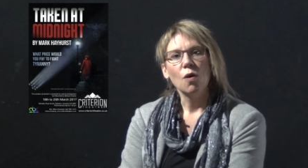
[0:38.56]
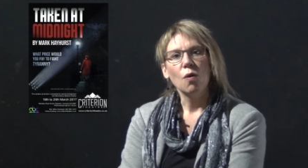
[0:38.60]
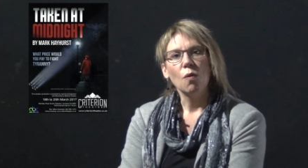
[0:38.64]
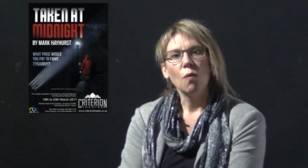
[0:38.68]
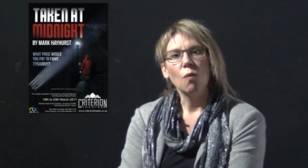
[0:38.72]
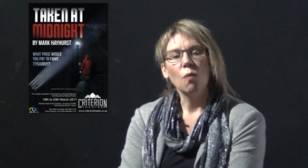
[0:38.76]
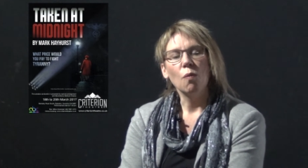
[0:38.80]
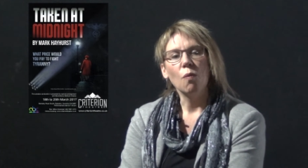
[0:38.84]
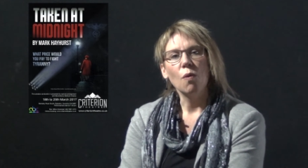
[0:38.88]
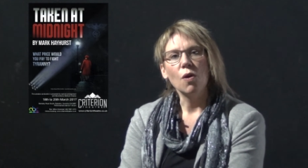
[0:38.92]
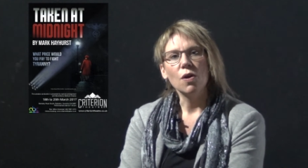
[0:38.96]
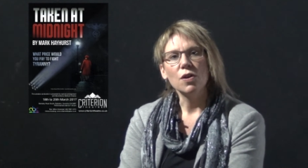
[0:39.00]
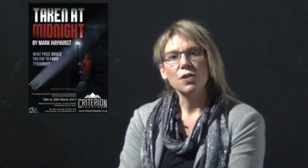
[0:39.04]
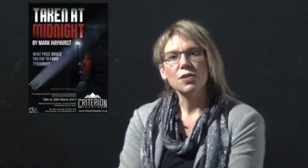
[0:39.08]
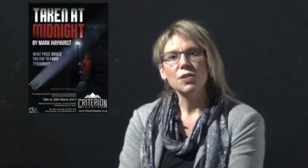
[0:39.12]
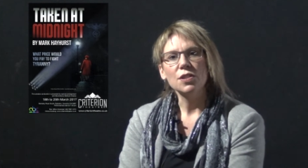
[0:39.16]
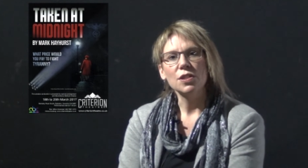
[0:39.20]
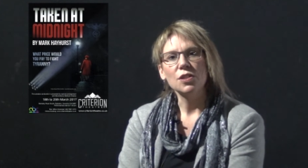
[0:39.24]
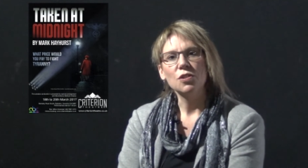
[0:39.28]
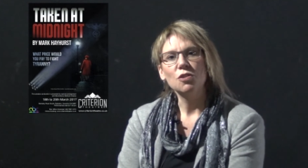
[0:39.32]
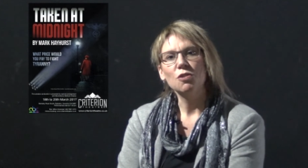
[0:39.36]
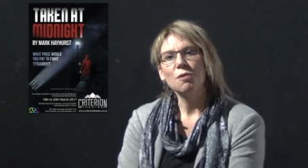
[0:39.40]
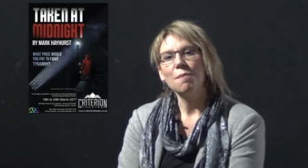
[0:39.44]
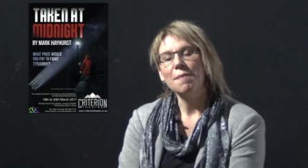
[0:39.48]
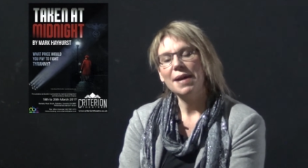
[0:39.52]
what a
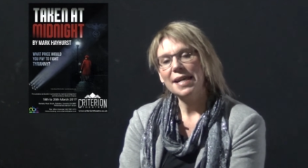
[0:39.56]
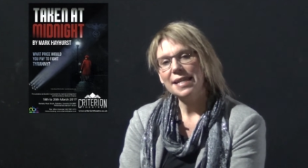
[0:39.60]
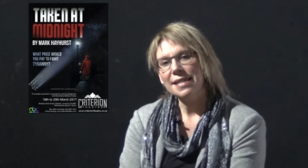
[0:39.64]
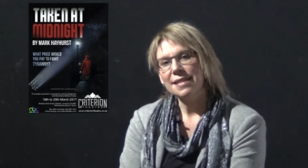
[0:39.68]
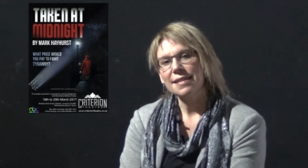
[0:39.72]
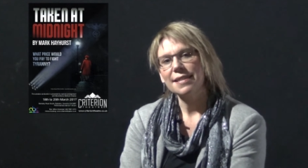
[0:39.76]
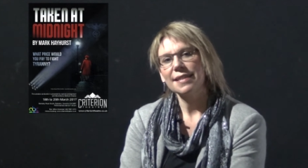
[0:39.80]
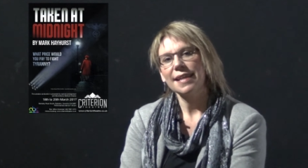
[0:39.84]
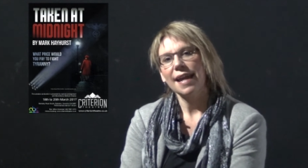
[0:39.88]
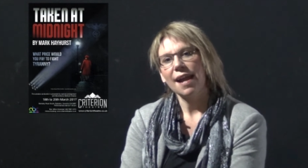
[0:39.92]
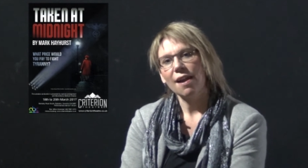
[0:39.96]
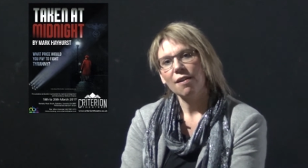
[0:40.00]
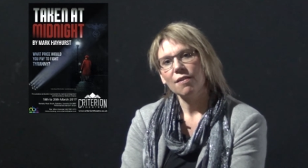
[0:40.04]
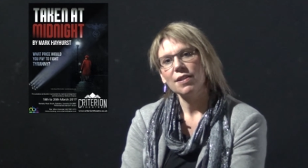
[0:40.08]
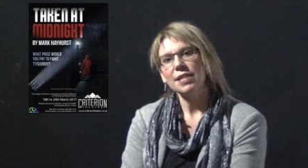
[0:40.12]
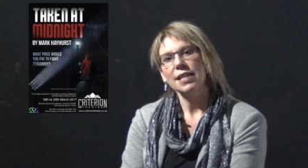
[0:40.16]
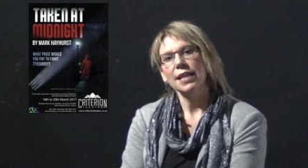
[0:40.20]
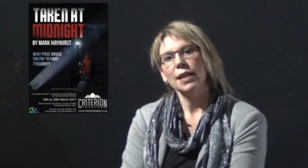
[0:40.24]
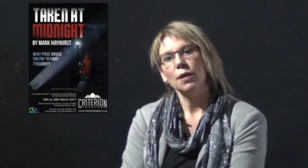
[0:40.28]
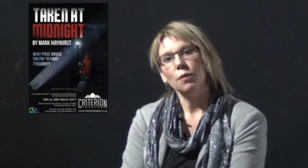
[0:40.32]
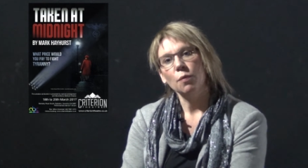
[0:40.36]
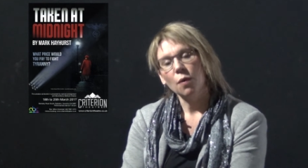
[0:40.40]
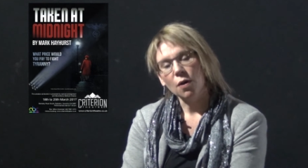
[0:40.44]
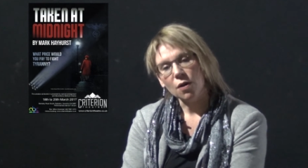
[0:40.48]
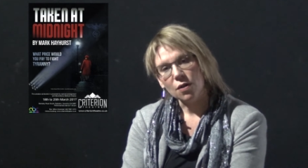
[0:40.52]
tremendous character
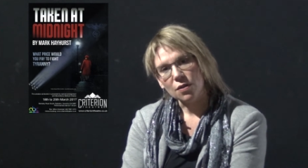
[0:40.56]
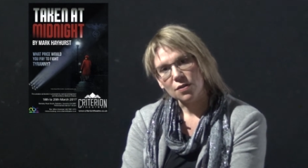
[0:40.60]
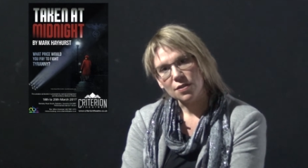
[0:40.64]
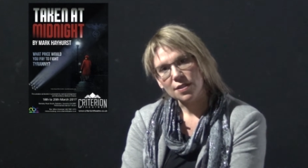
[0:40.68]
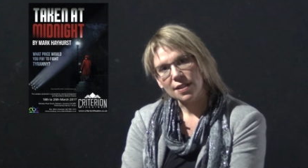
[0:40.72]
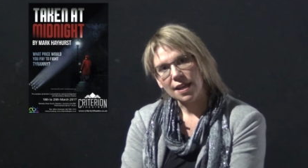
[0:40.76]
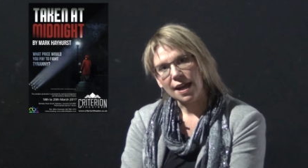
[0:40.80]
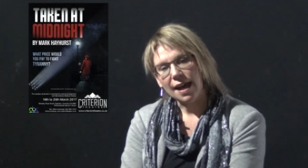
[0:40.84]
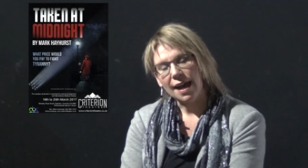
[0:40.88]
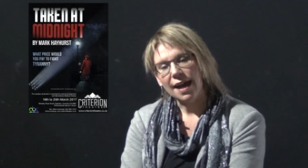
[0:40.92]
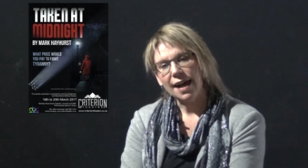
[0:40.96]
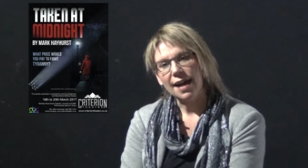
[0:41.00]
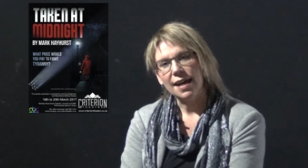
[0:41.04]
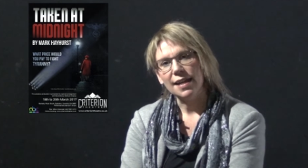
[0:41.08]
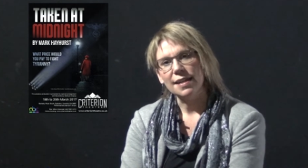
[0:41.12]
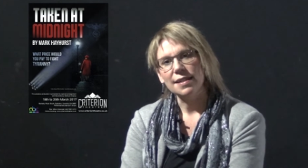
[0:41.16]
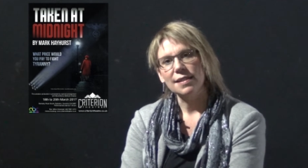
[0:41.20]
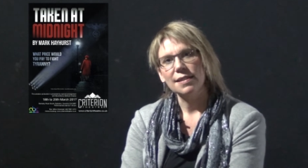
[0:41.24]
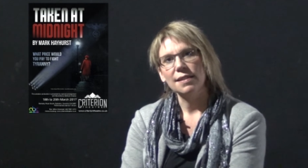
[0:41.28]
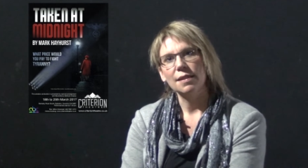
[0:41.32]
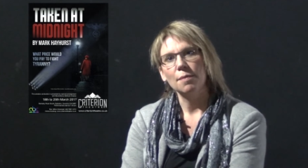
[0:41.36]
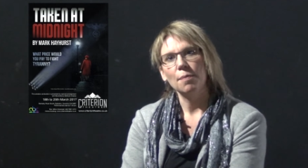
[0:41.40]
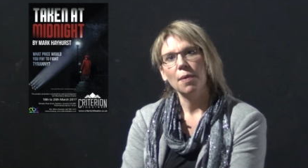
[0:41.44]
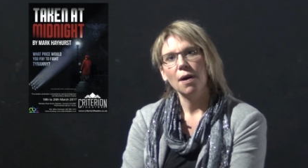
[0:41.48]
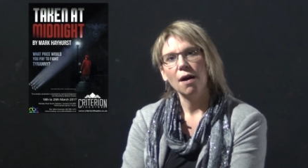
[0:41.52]
he was and
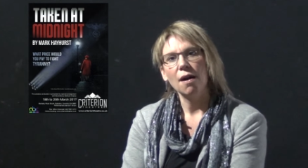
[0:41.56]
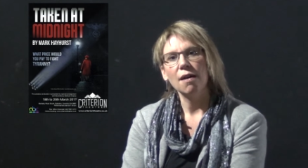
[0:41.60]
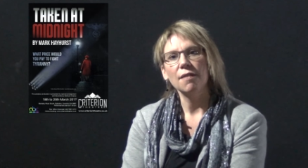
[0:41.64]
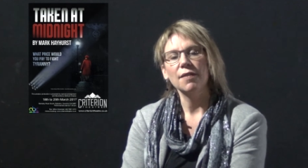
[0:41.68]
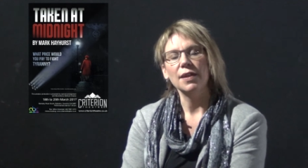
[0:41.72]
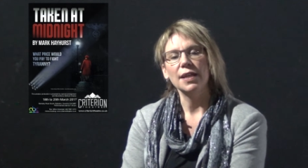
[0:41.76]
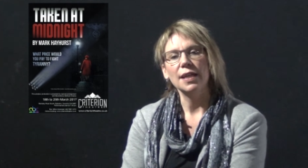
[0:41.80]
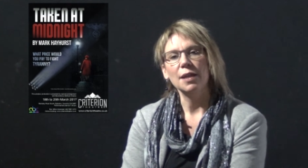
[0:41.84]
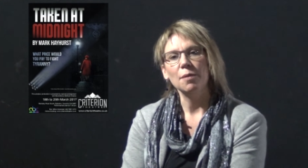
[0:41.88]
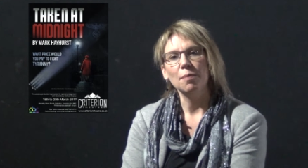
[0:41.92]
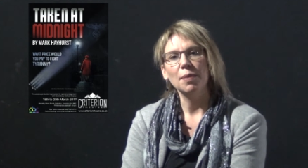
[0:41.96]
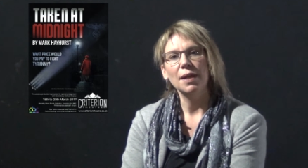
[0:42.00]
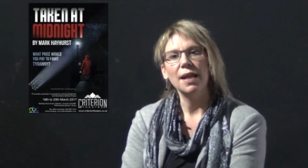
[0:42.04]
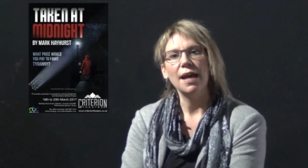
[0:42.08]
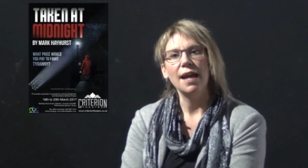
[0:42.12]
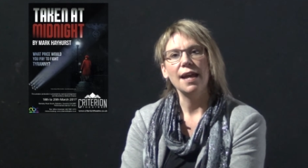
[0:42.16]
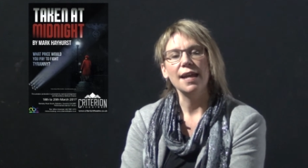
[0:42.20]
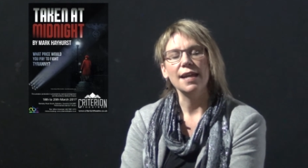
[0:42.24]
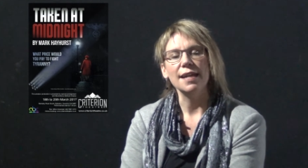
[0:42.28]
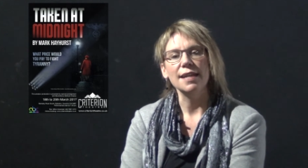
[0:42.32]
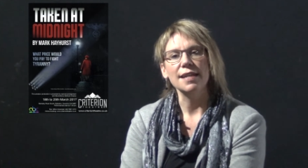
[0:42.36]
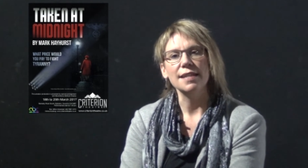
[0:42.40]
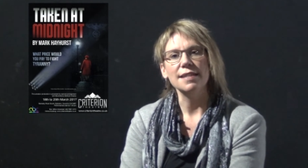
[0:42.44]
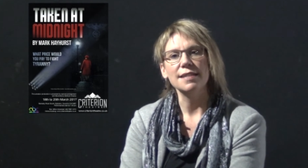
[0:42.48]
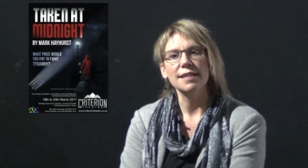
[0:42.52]
the part that he
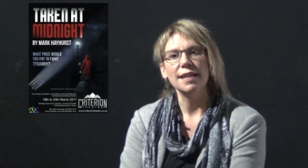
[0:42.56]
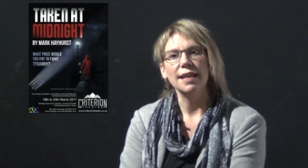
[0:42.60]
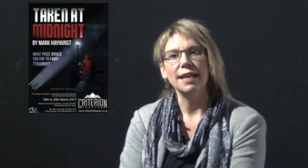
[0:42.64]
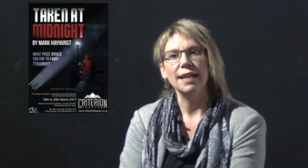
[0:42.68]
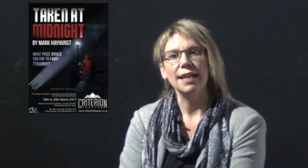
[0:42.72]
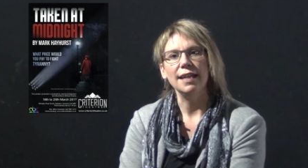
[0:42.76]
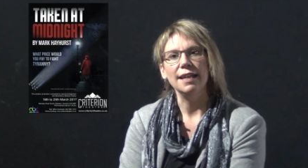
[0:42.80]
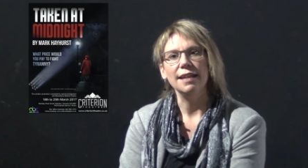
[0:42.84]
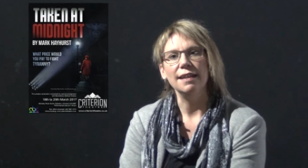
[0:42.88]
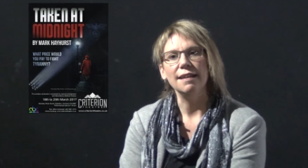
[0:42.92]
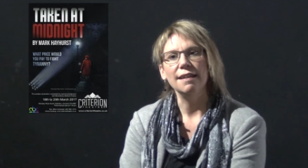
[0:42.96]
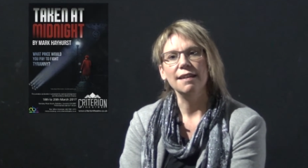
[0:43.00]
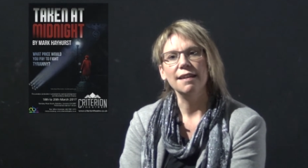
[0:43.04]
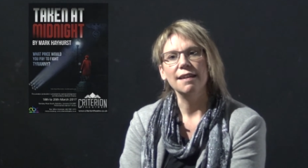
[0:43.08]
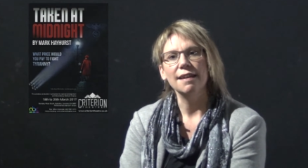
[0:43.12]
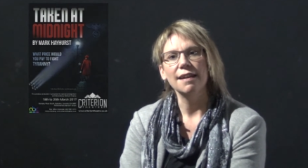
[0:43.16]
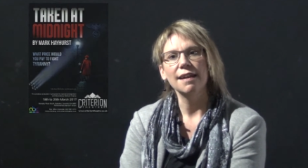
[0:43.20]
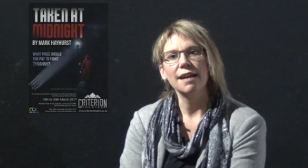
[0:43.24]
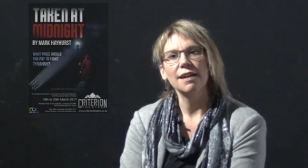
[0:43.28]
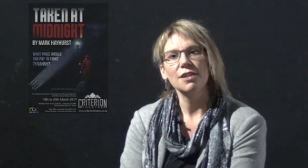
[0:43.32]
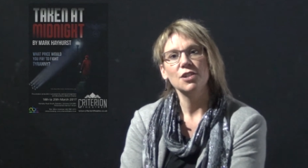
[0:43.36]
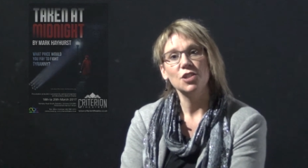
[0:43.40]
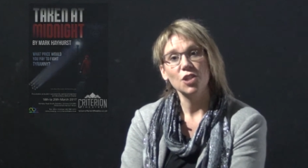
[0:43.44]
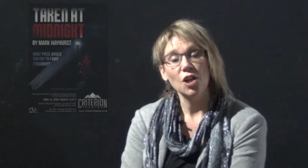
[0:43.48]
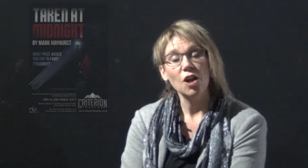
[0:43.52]
played in
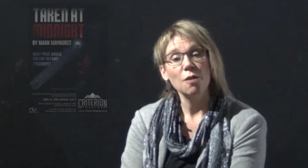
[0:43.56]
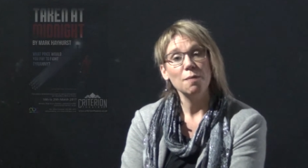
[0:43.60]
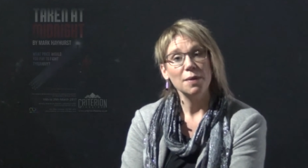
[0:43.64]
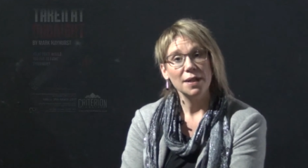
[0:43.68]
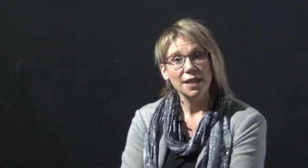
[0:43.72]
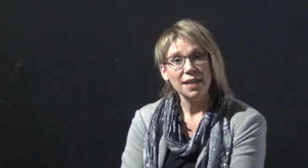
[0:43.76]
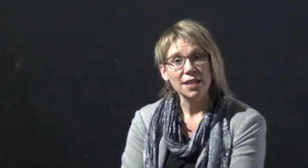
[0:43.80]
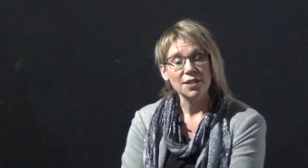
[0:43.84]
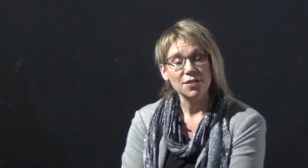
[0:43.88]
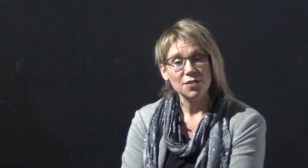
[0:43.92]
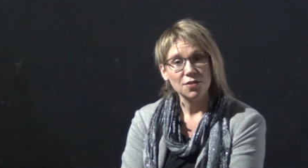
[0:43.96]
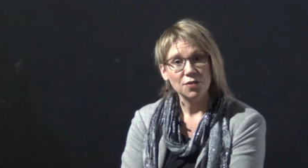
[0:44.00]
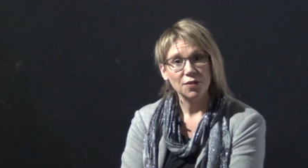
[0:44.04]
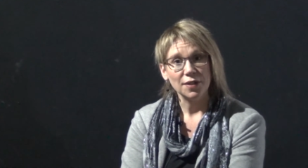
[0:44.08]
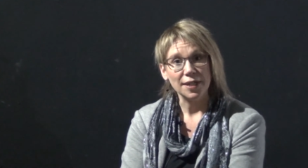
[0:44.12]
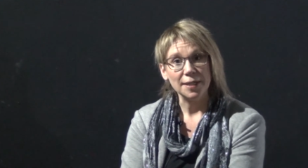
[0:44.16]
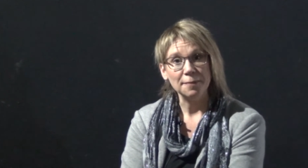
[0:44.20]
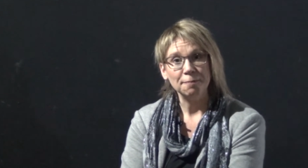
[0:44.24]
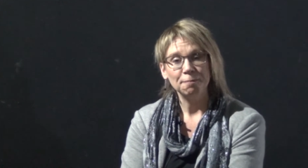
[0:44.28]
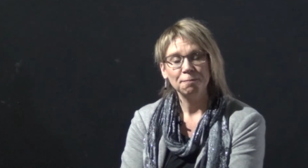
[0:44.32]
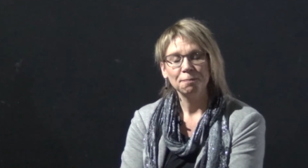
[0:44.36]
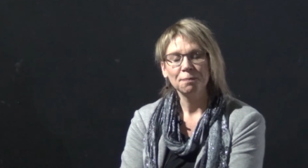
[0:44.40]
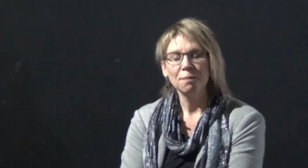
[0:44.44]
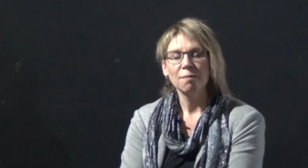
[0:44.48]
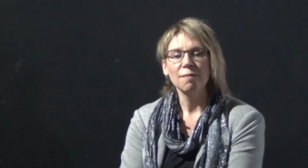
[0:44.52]
German history,